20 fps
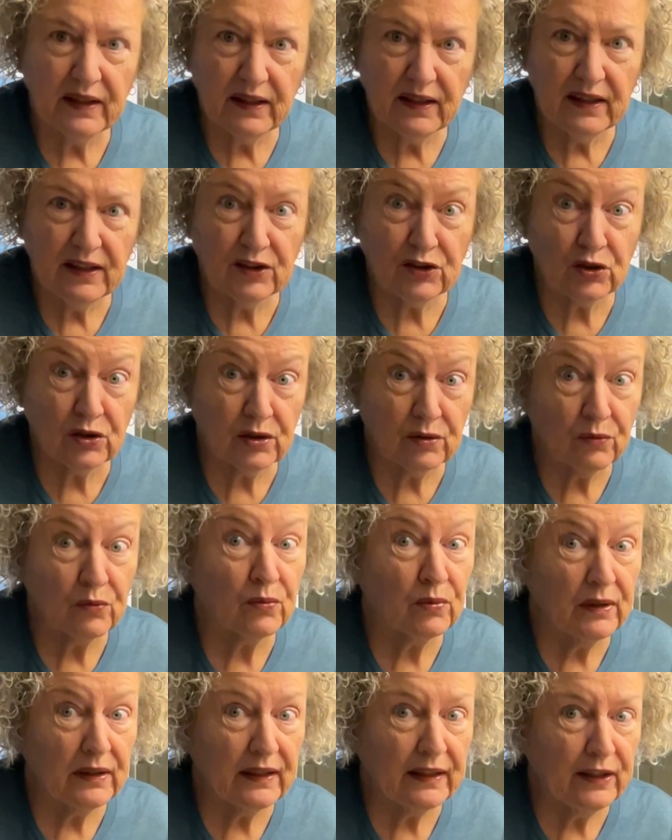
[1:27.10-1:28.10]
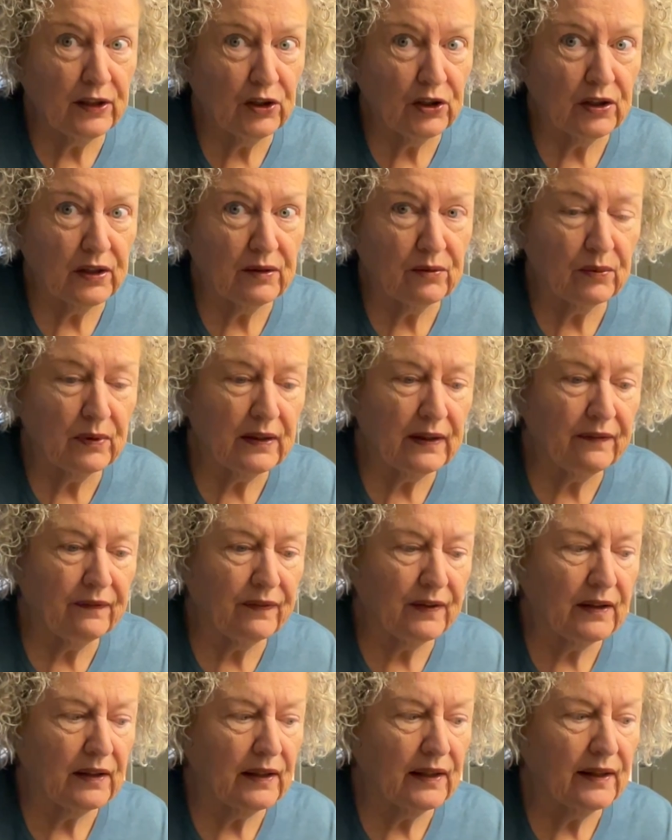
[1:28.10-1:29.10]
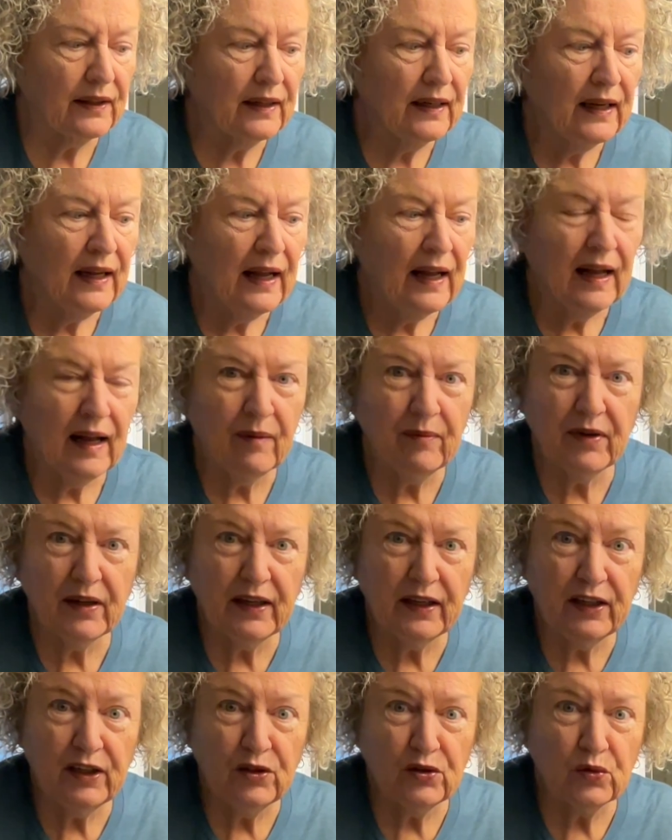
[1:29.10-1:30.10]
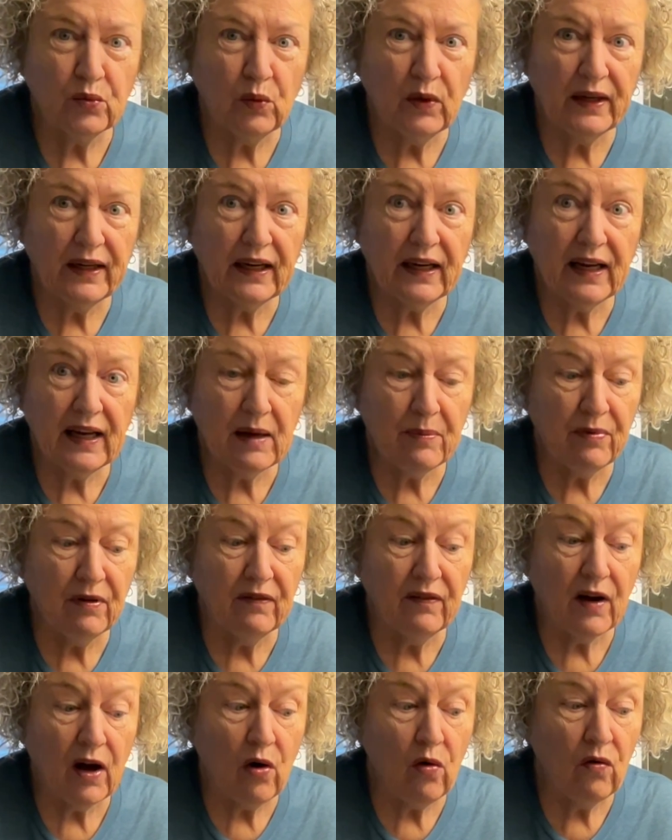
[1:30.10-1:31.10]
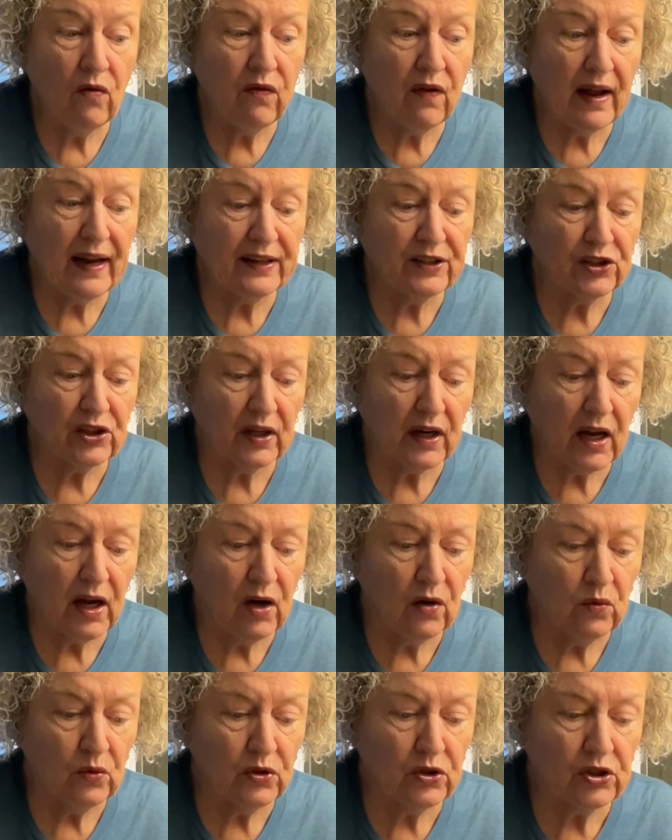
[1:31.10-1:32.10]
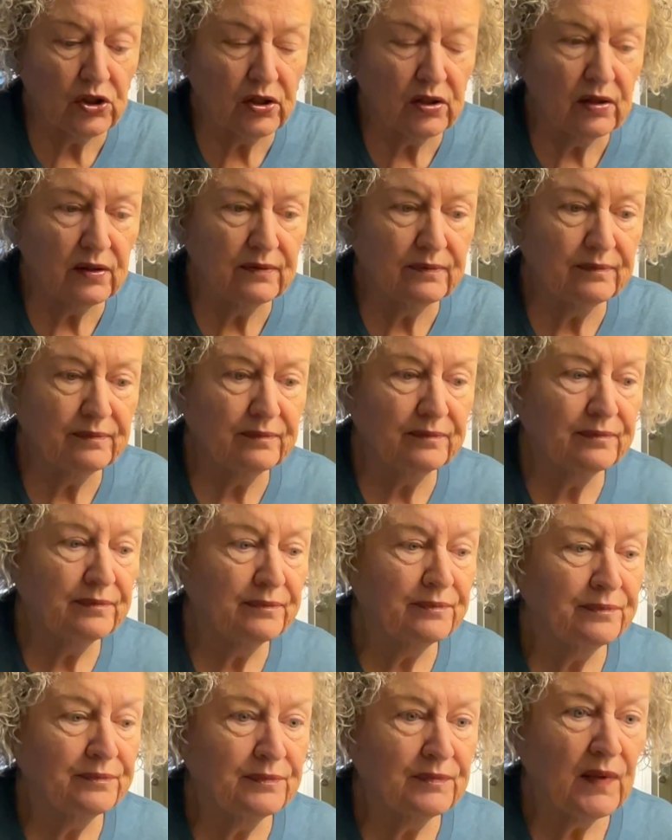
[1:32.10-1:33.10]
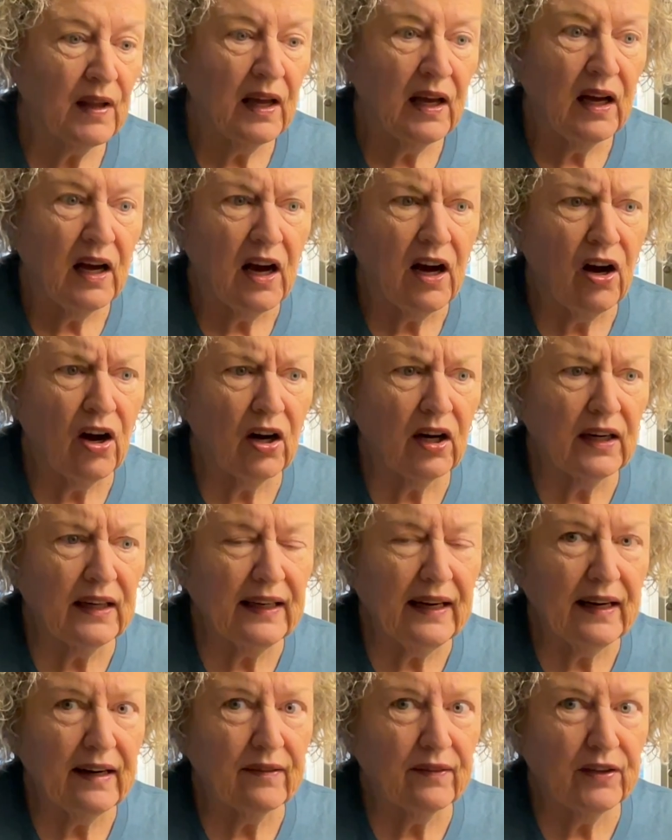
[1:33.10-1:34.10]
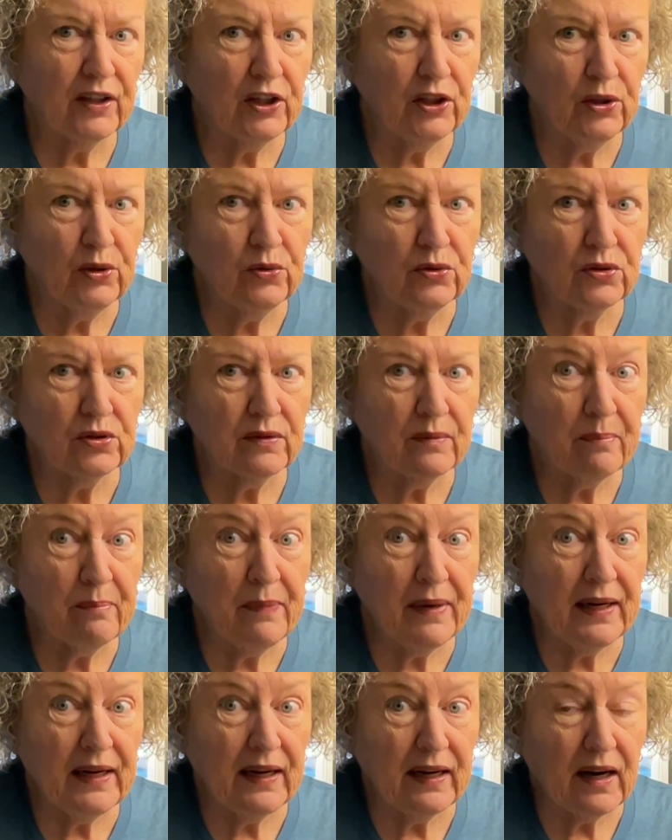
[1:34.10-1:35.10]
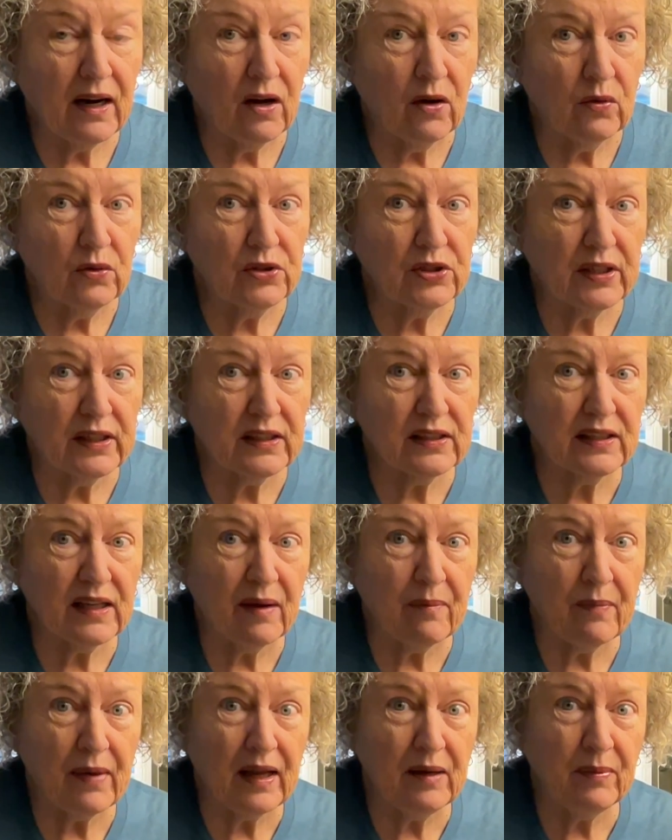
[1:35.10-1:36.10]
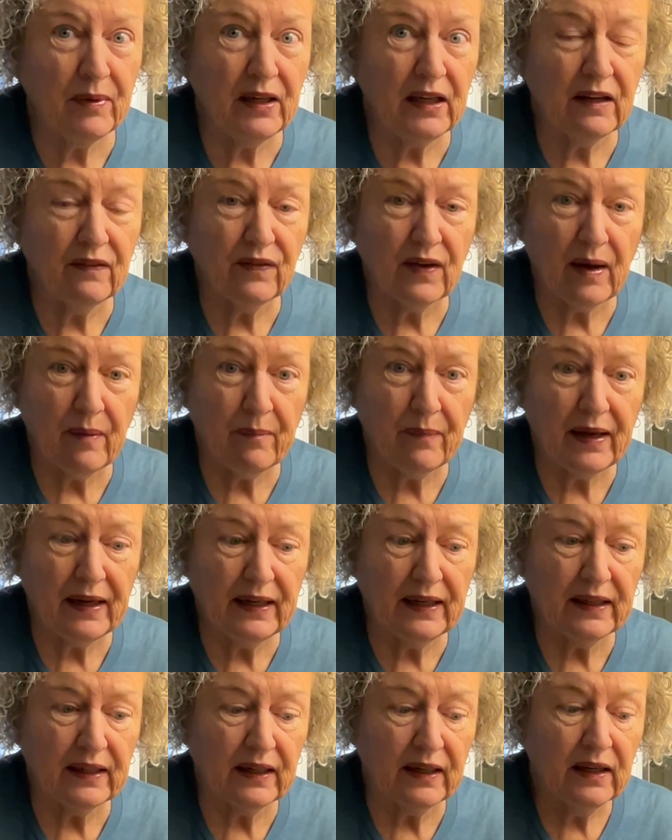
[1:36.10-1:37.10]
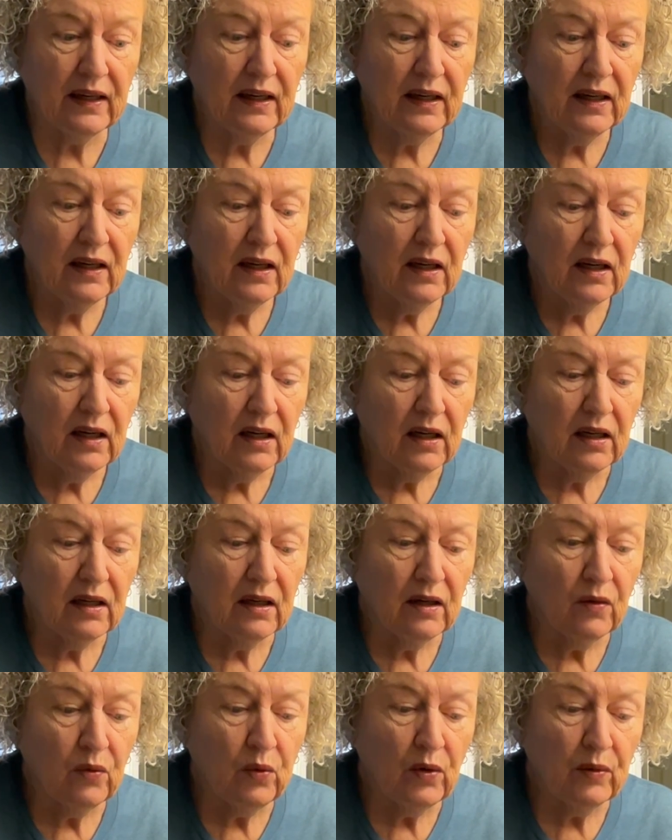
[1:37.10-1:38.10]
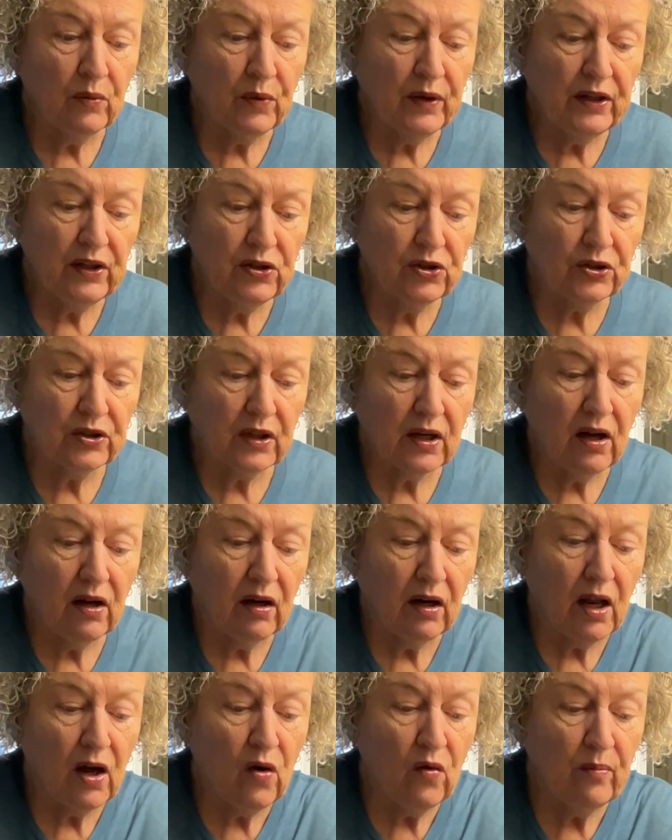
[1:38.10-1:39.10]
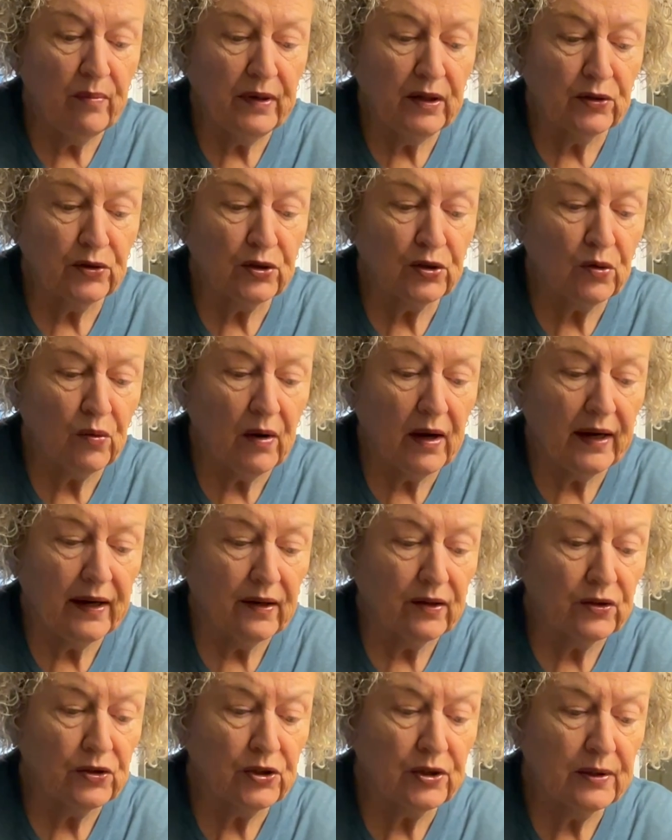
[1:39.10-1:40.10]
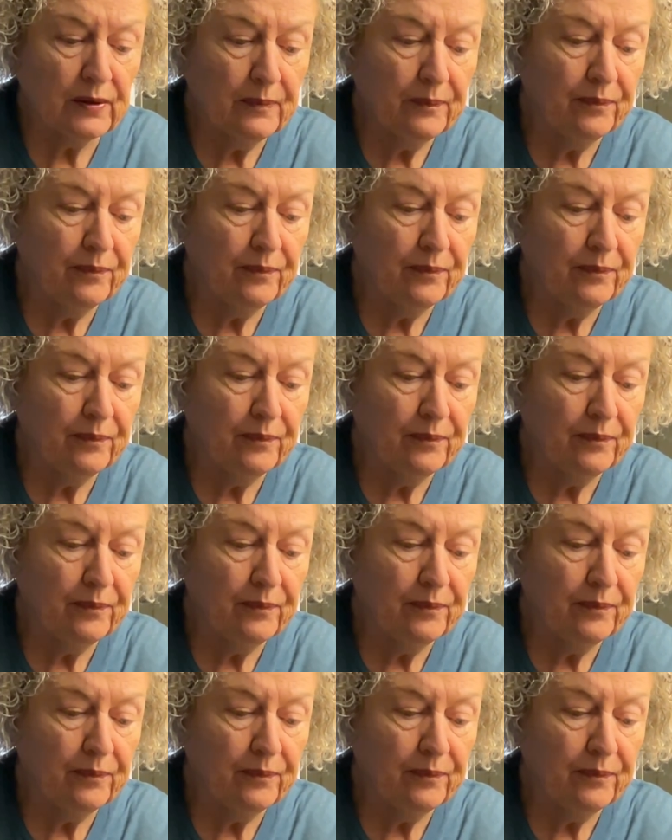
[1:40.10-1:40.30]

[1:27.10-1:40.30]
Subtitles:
it's really good, really filling. I'm going to use 1 cup of old-fashioned oats. I hardly ever use minute oats, except maybe if I'm making what we used to call oatmeal squares.